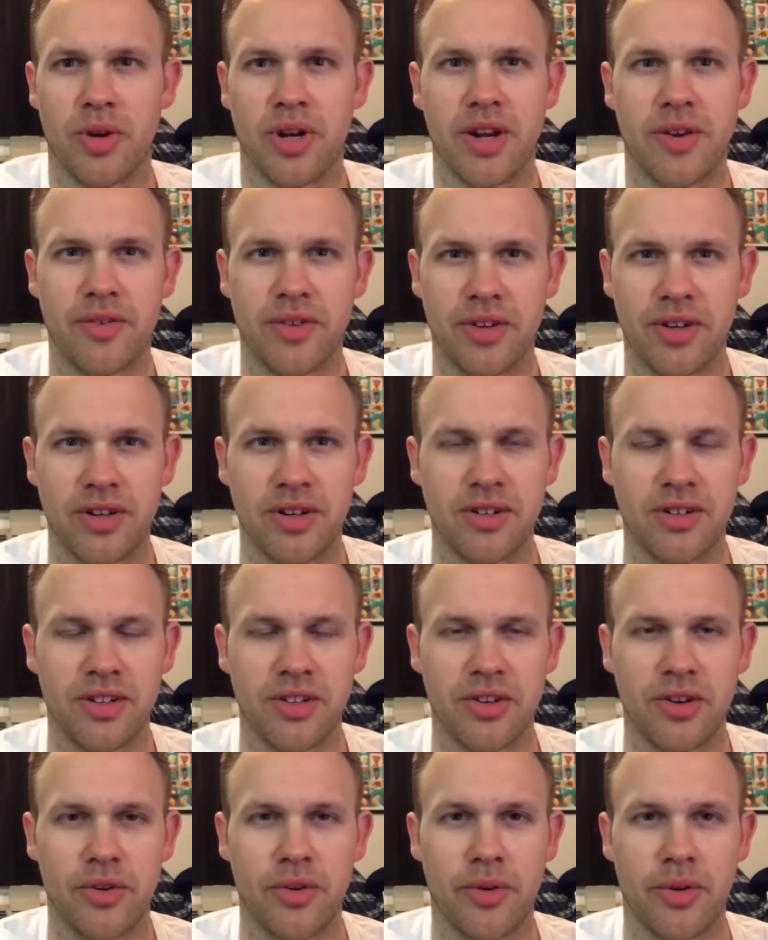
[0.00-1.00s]
whatever.
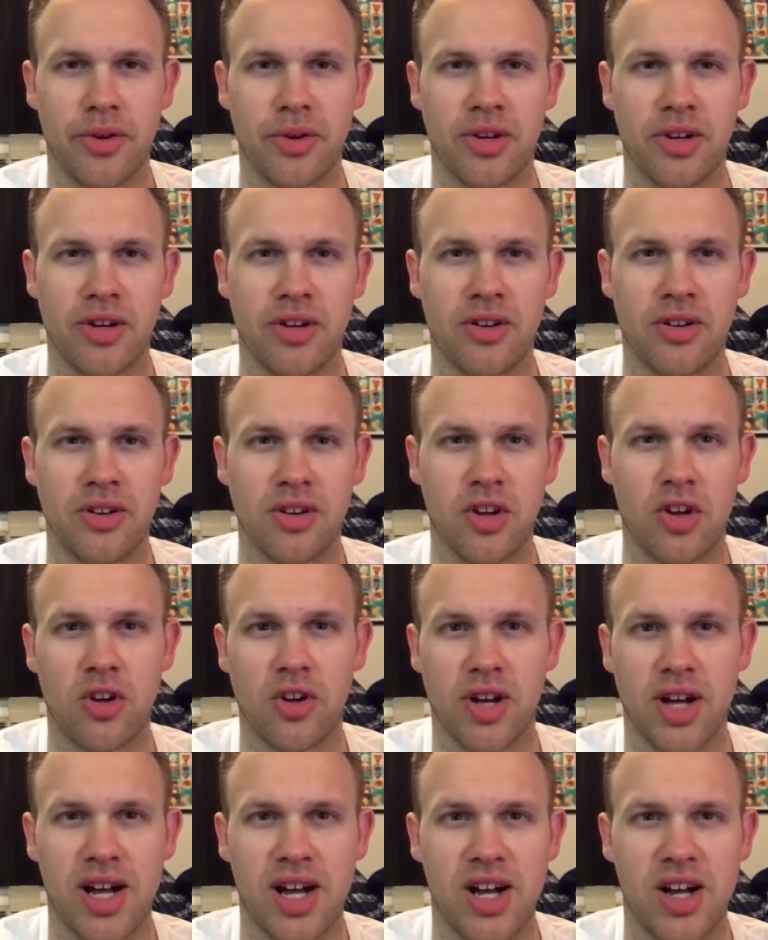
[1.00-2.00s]
You want to
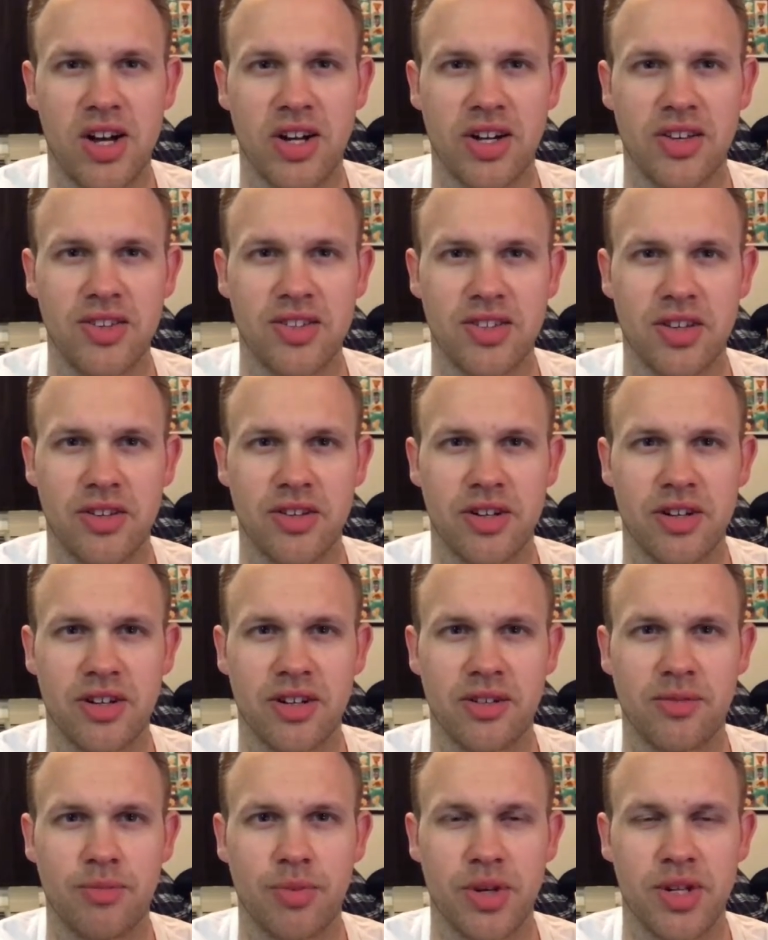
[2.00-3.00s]
call Kong and these
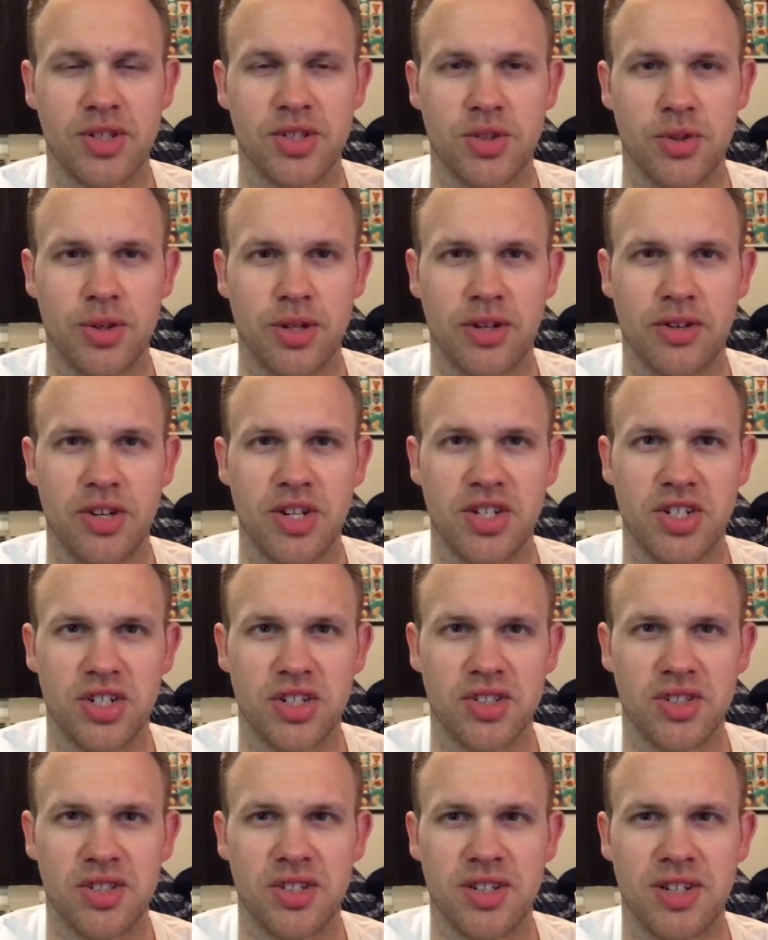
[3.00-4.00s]
other prehistoric
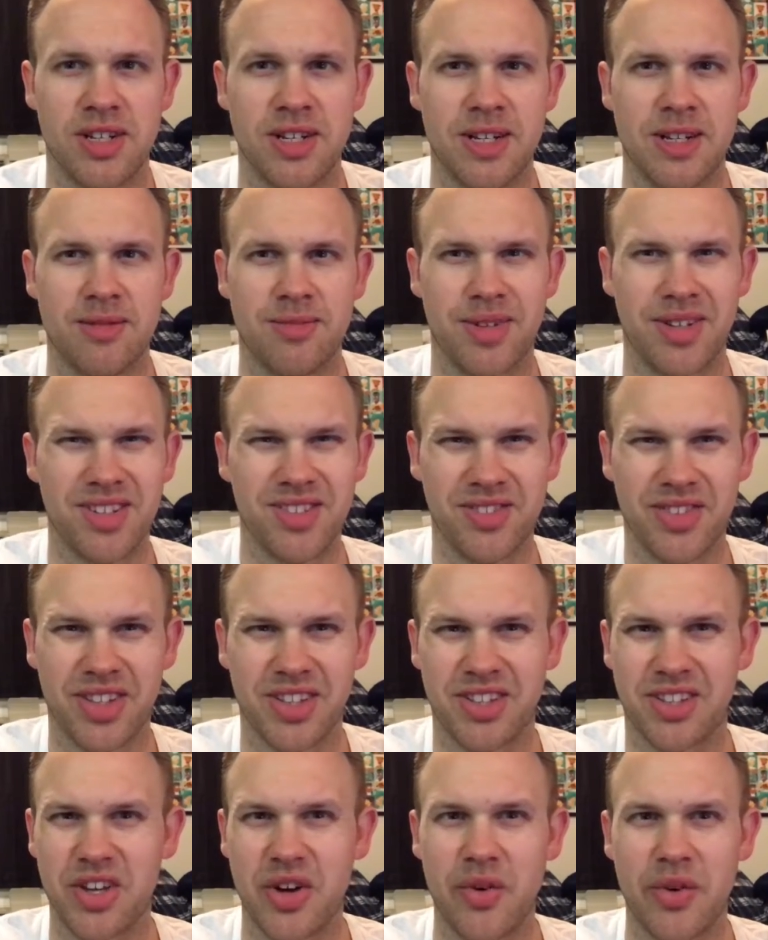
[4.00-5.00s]
creatures, but that doesn't really
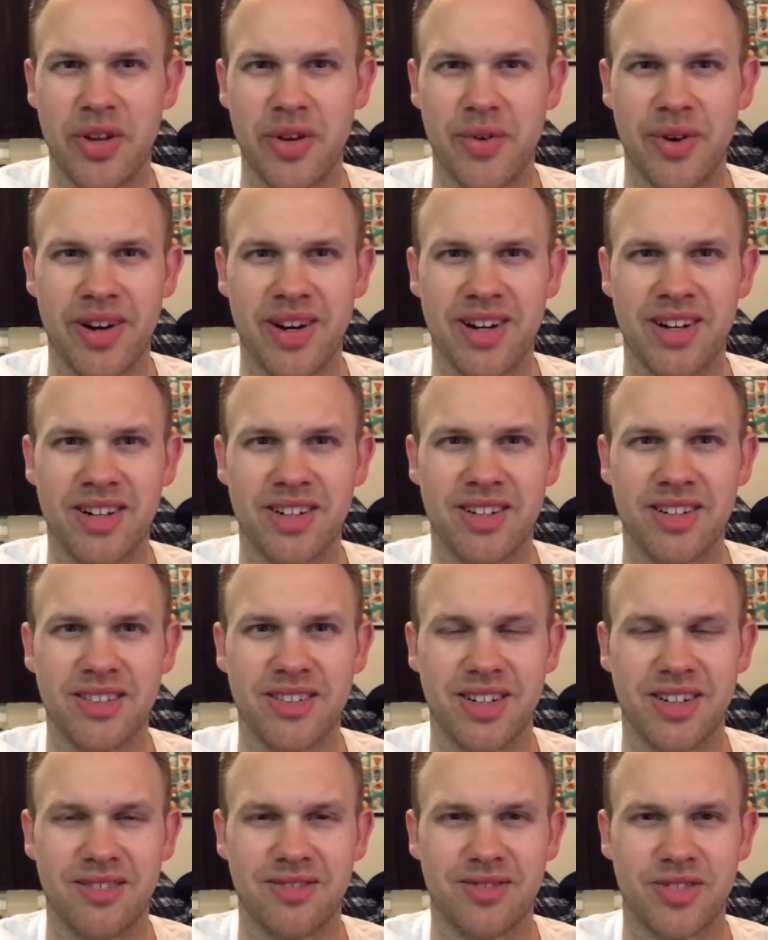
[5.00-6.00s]
go anywhere.
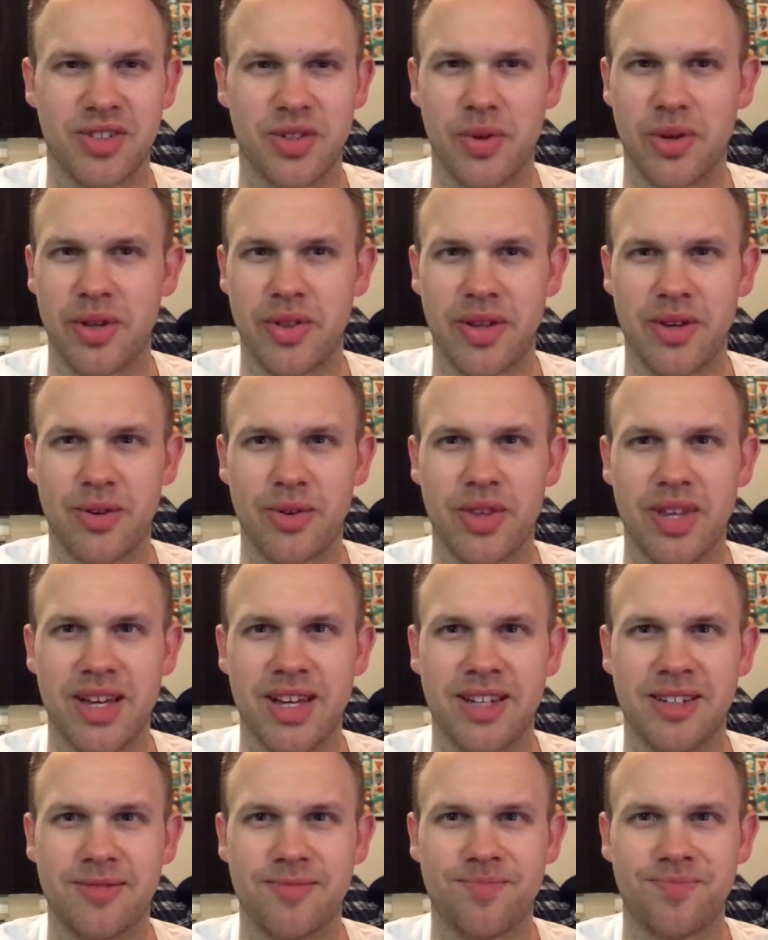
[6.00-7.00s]
They don't do anything with
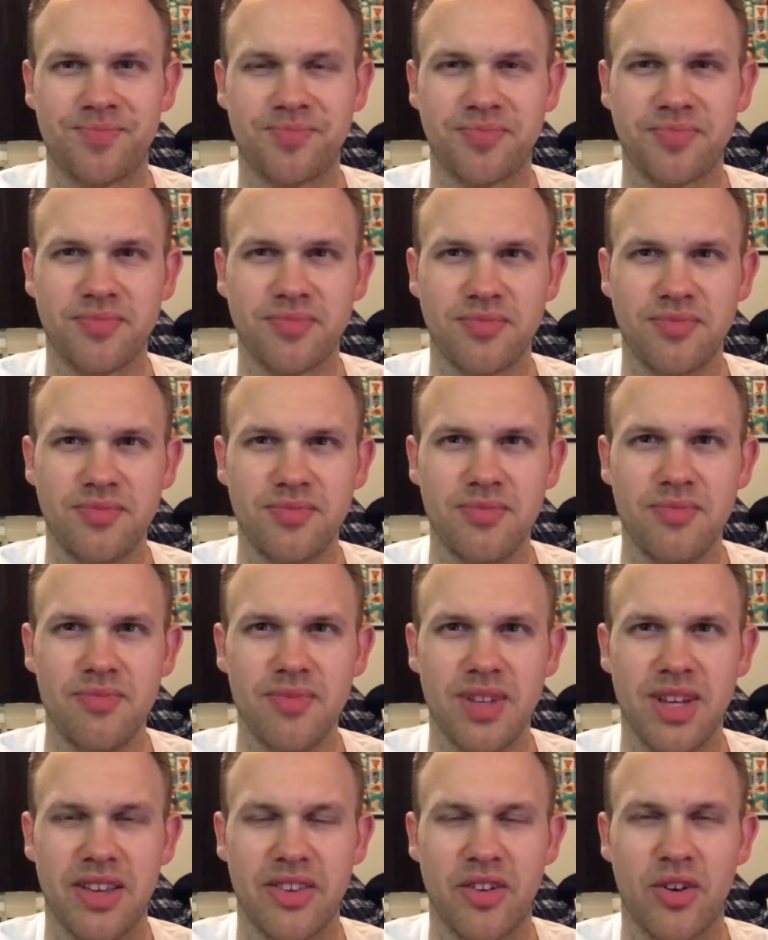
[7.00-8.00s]
that.
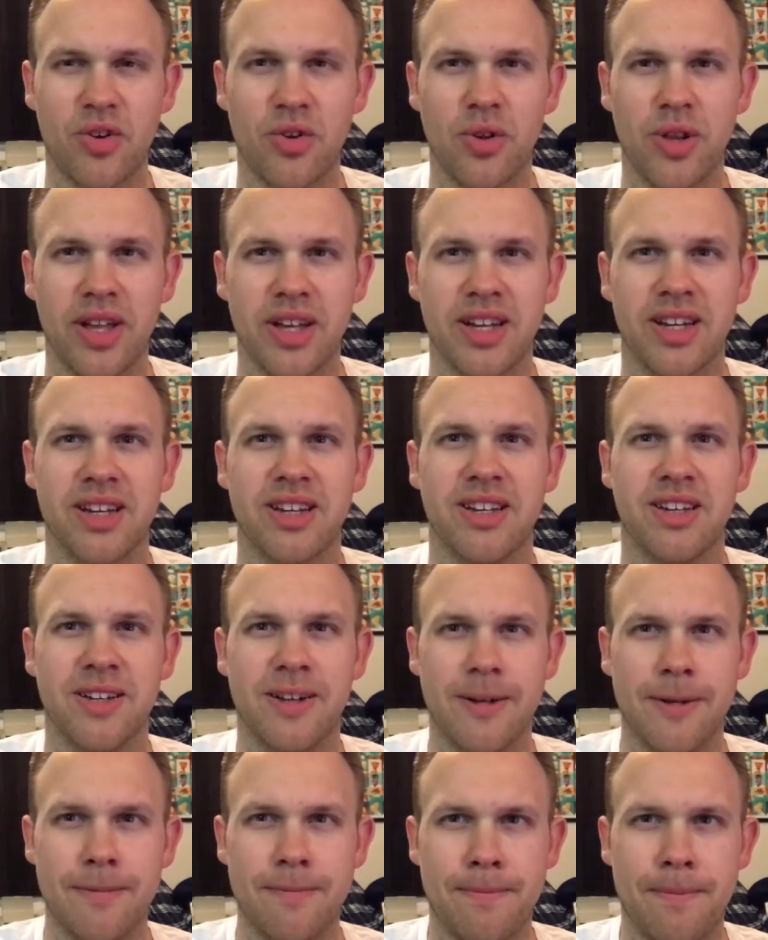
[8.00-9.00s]
And the whole like
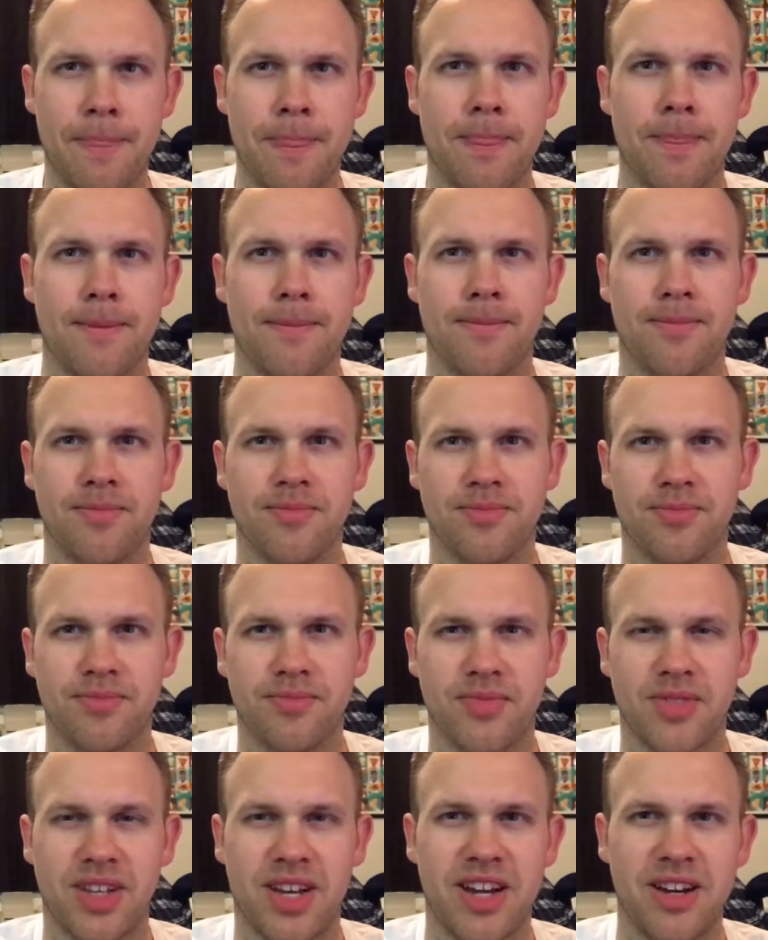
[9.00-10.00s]

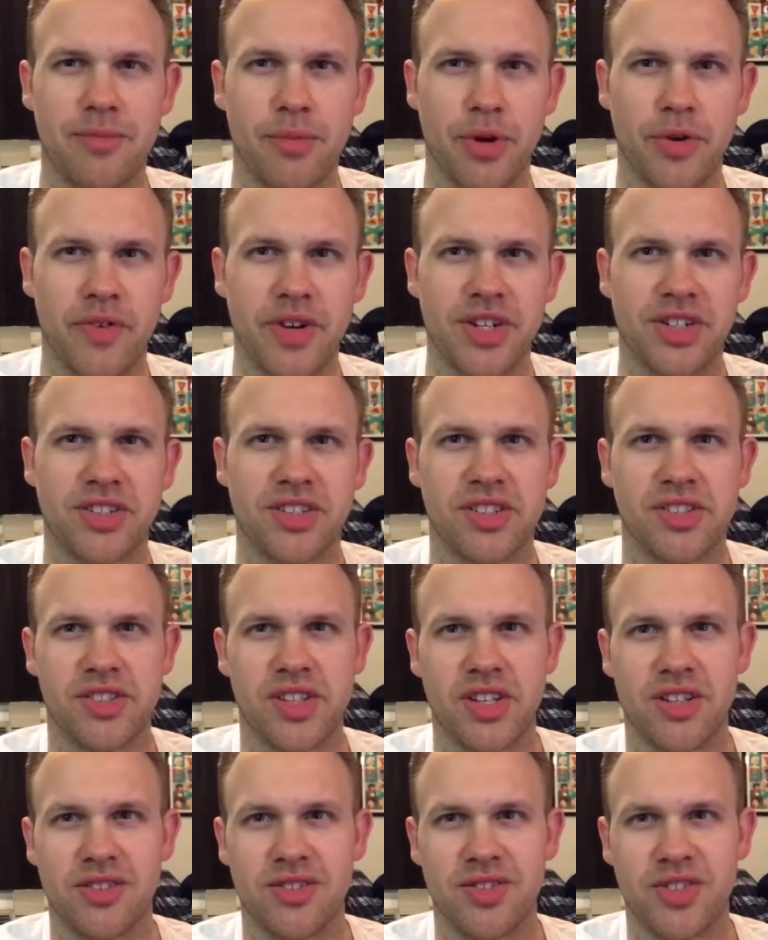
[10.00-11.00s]
kind of motivation is
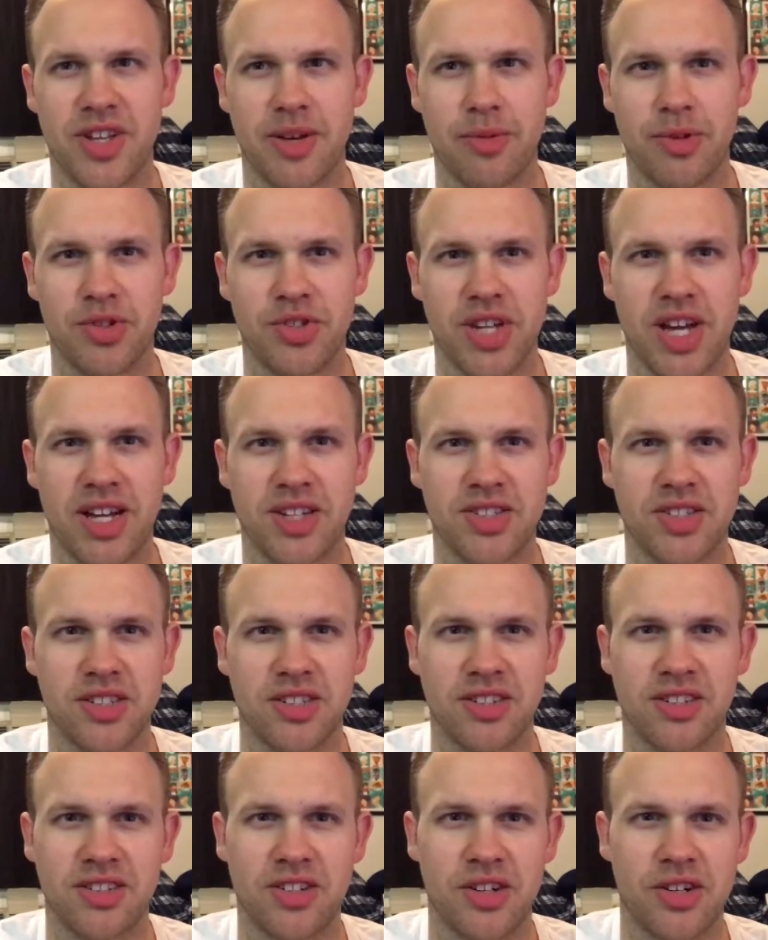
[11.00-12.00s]
that Samuel
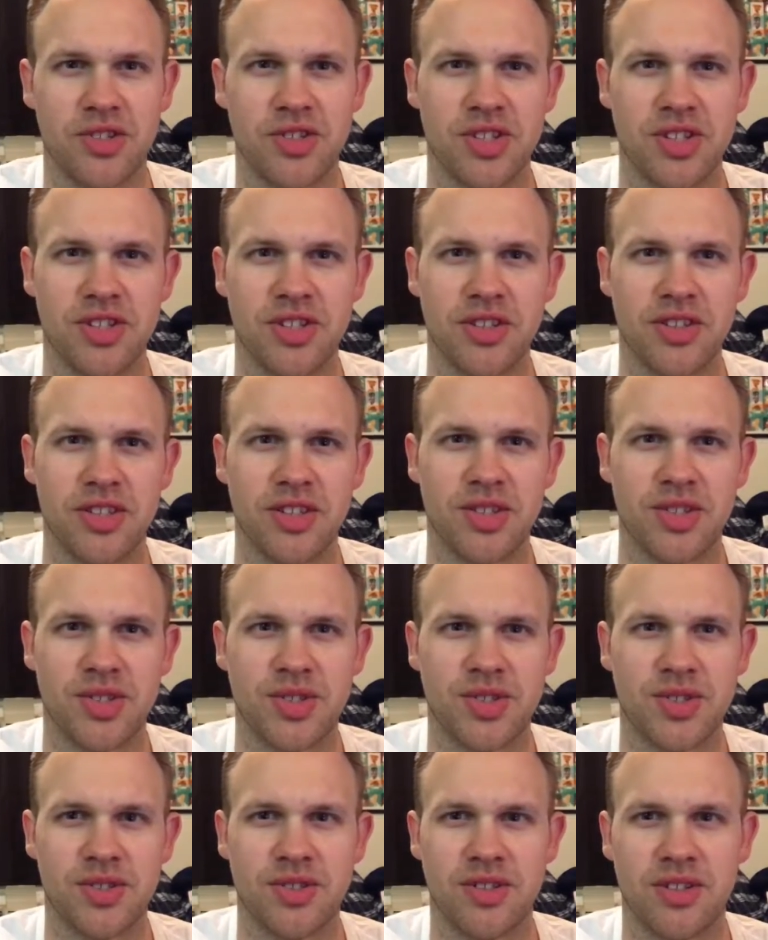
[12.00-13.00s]
Jackson turns into
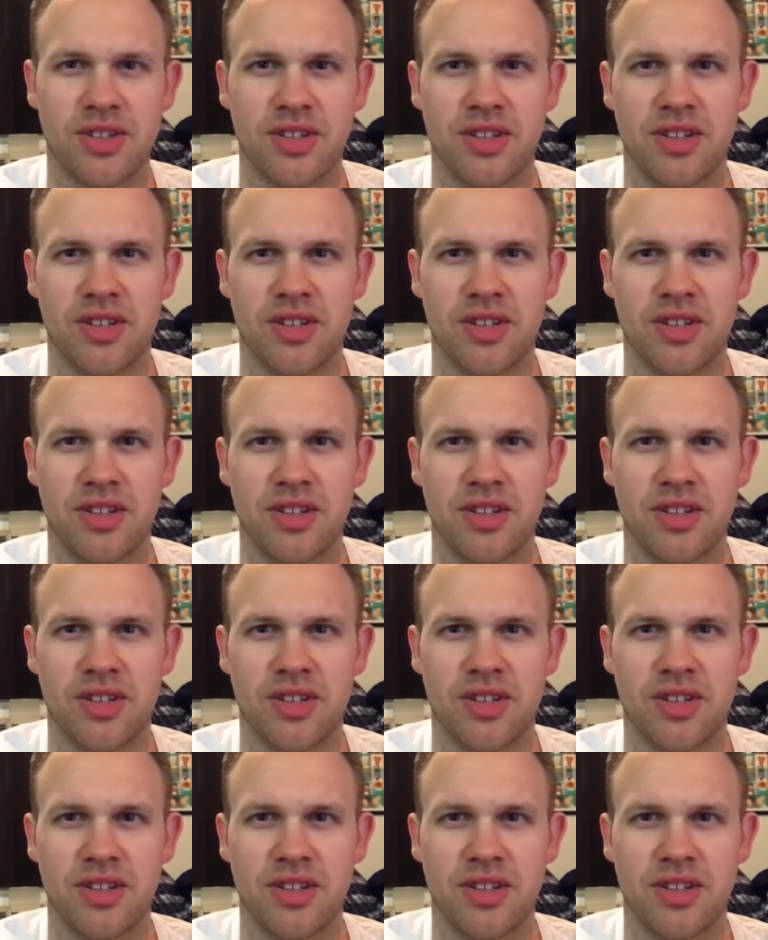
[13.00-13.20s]
this